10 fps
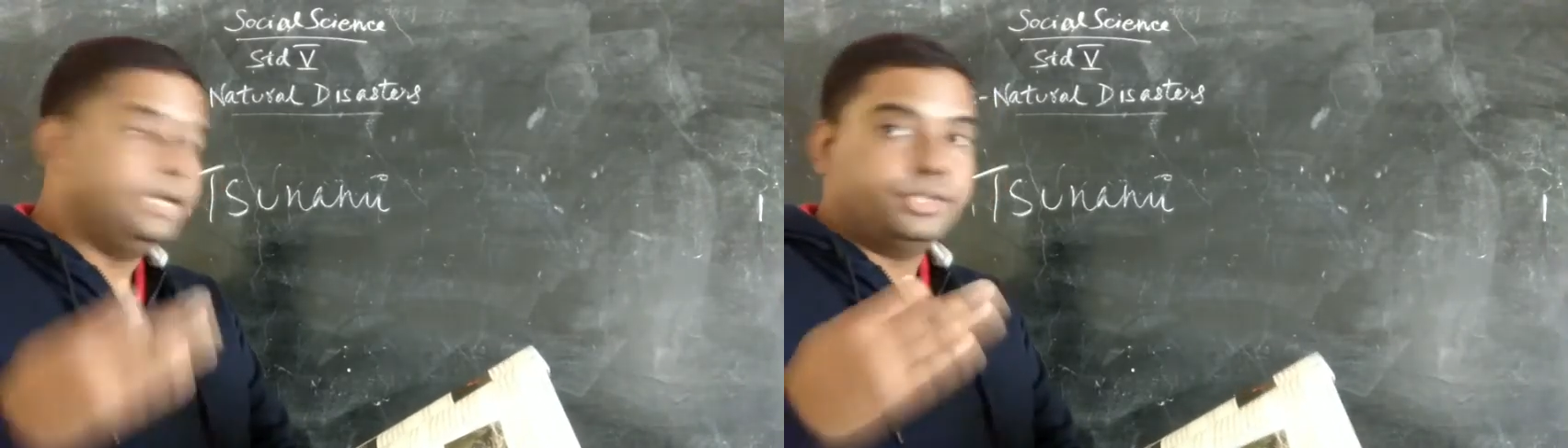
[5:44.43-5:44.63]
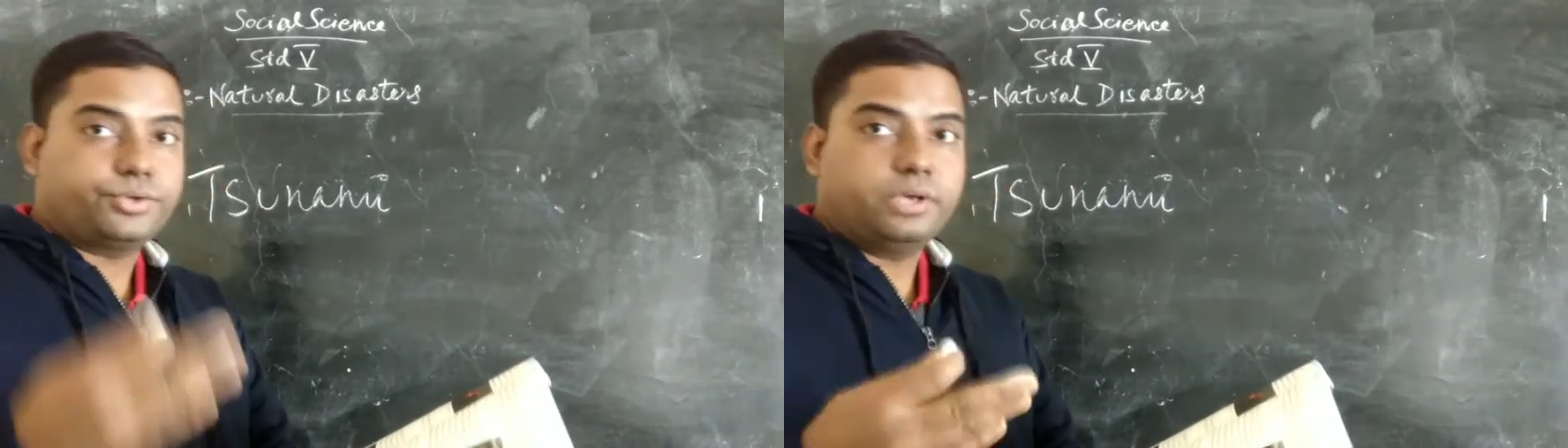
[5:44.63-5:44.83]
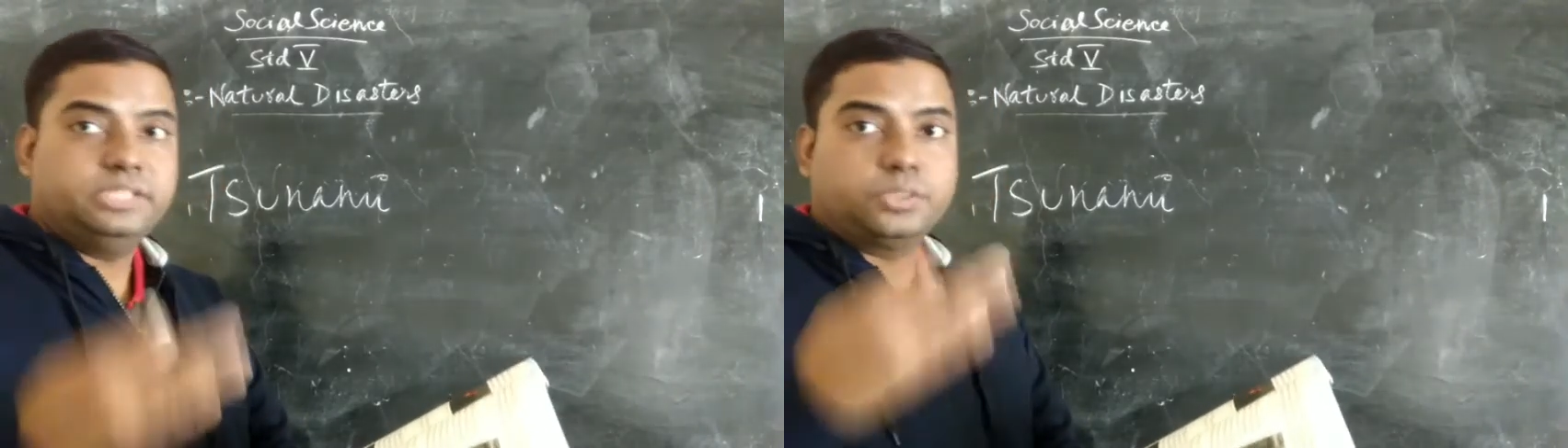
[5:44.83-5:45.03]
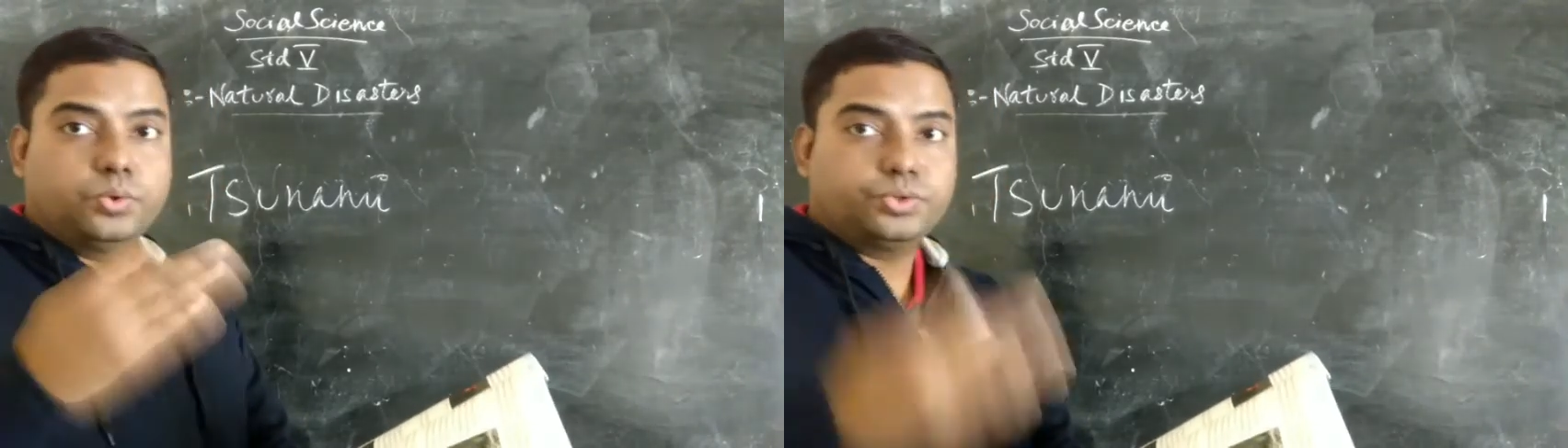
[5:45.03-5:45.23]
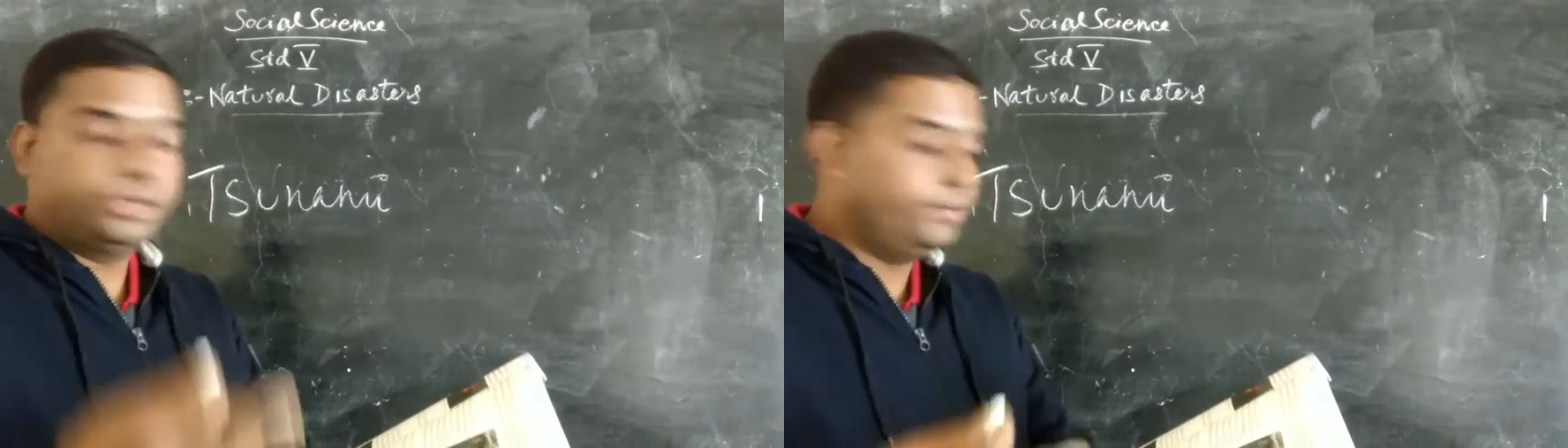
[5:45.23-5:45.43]
it destroys the
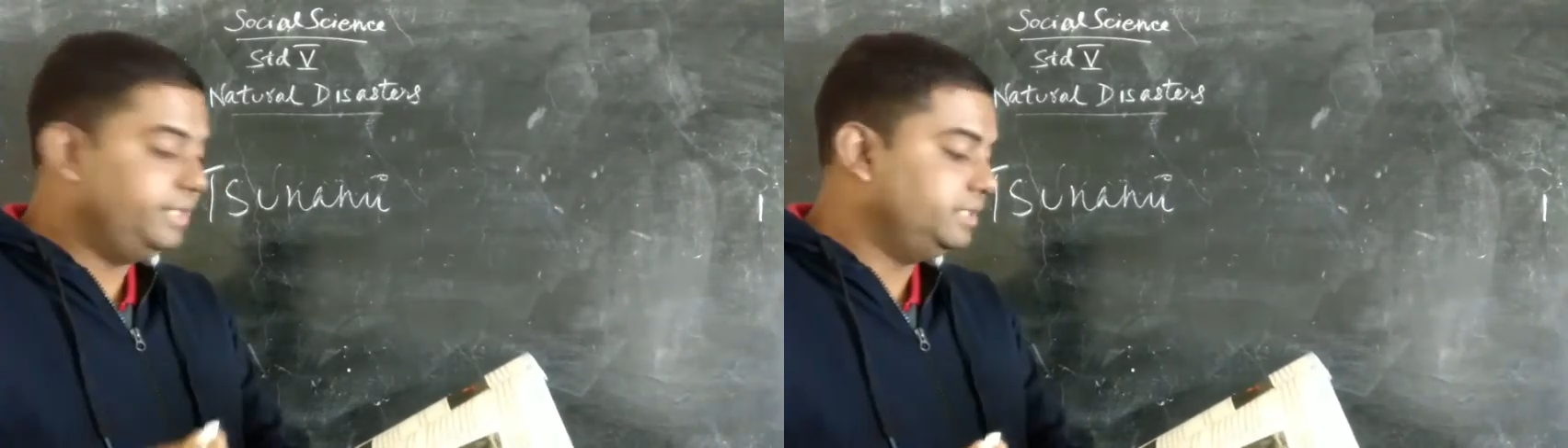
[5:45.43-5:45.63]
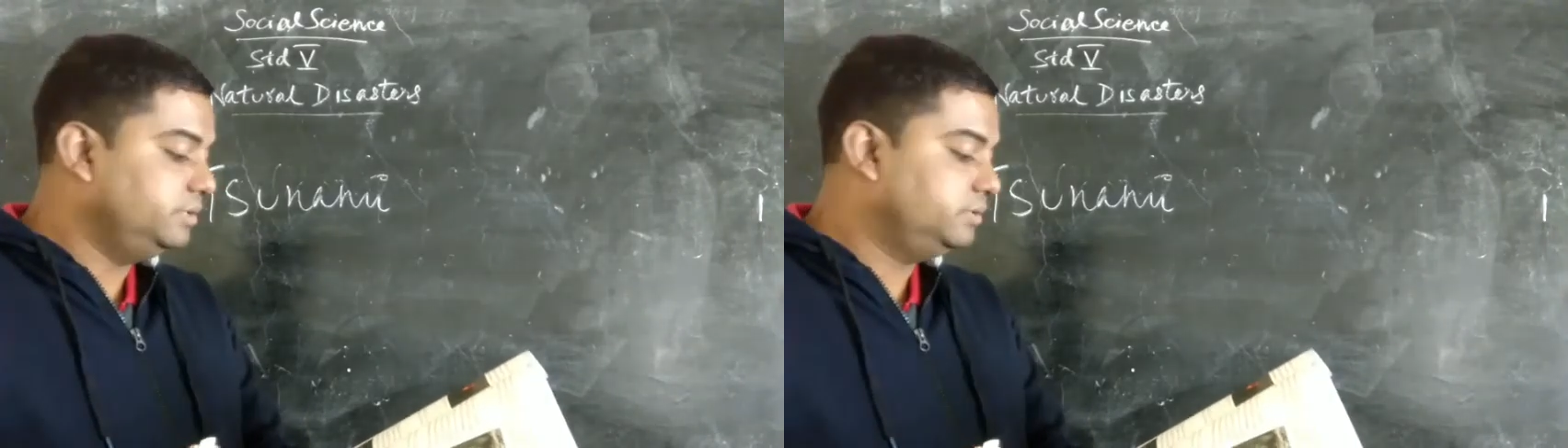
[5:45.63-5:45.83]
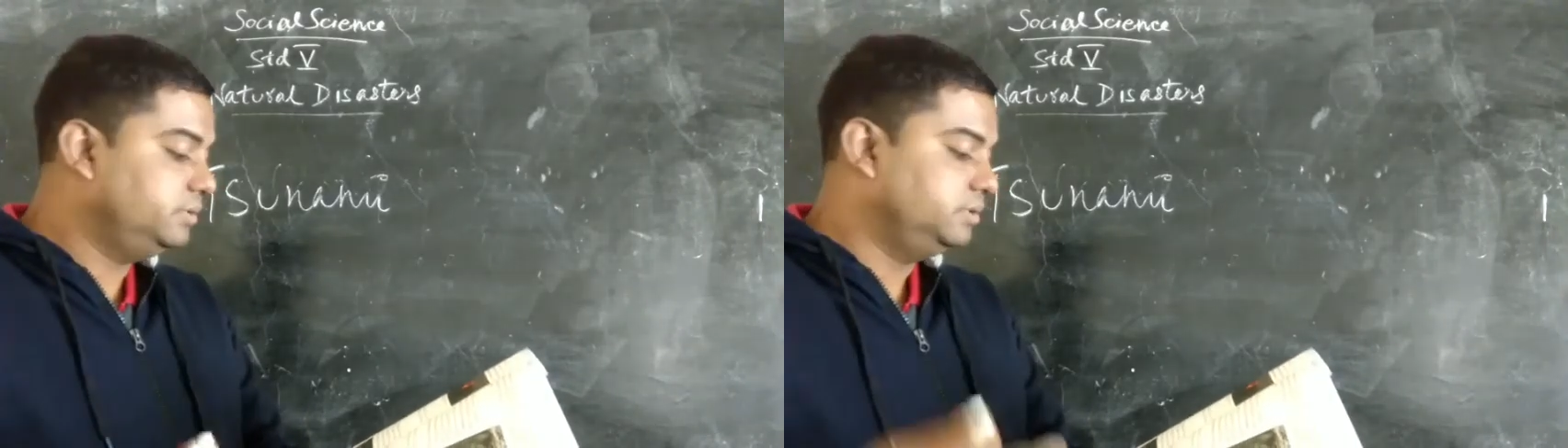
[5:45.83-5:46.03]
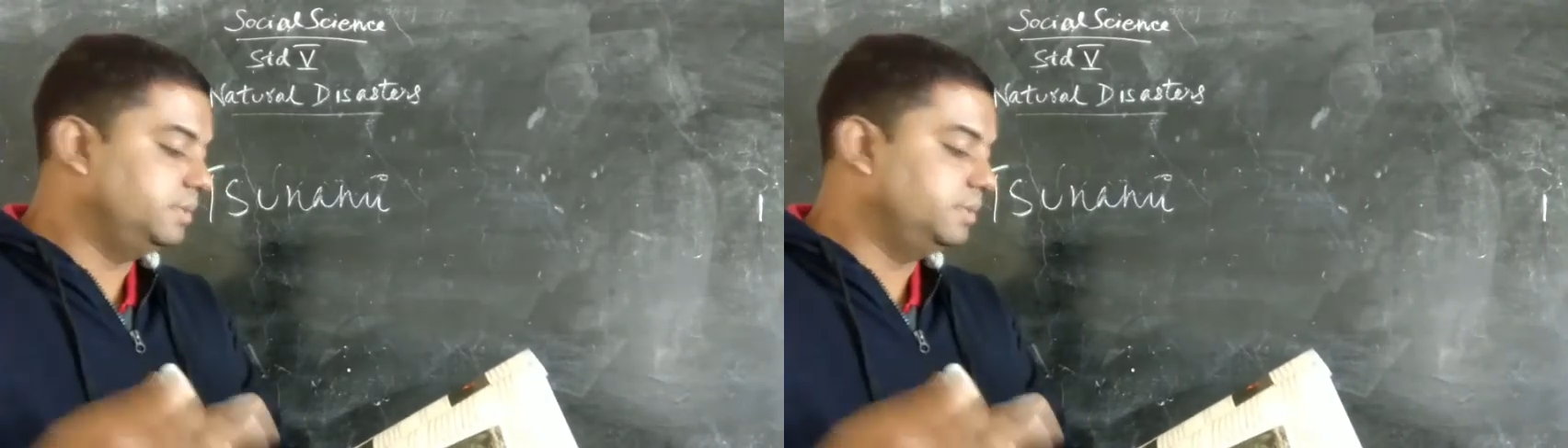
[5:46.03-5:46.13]
coastal regions,